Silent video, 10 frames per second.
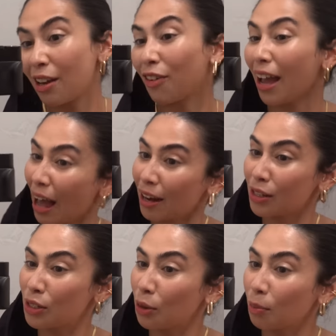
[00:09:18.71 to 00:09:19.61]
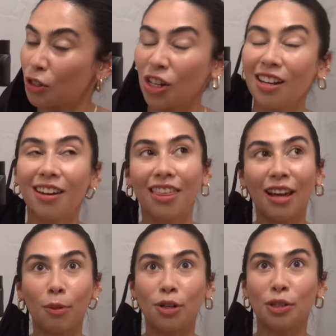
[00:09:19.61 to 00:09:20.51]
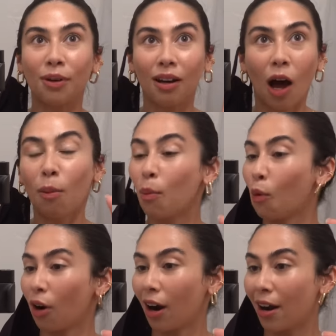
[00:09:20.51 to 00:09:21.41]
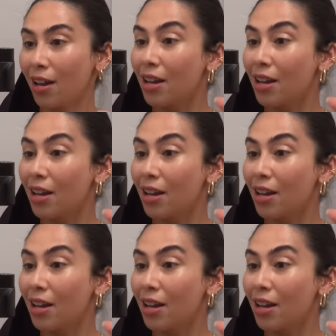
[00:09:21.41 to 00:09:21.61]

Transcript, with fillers: If I had a sewing machine, I think I would do a lot more